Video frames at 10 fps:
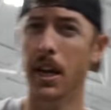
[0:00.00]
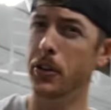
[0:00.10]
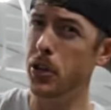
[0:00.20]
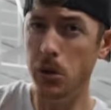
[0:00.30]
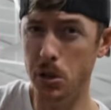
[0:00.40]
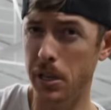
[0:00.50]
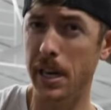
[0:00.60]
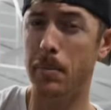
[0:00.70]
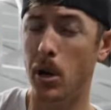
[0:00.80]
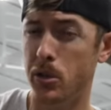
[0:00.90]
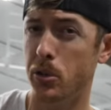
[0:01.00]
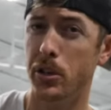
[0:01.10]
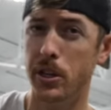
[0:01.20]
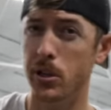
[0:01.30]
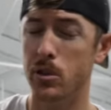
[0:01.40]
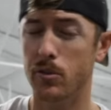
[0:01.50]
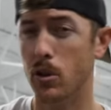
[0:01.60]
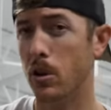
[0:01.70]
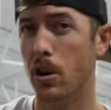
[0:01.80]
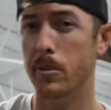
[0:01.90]
Uh, usually I'm also gonna use
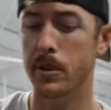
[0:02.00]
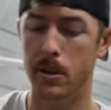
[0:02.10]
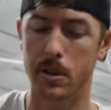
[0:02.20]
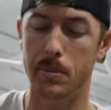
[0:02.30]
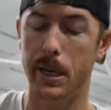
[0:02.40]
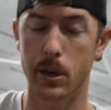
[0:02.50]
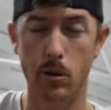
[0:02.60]
fluorocarbon on my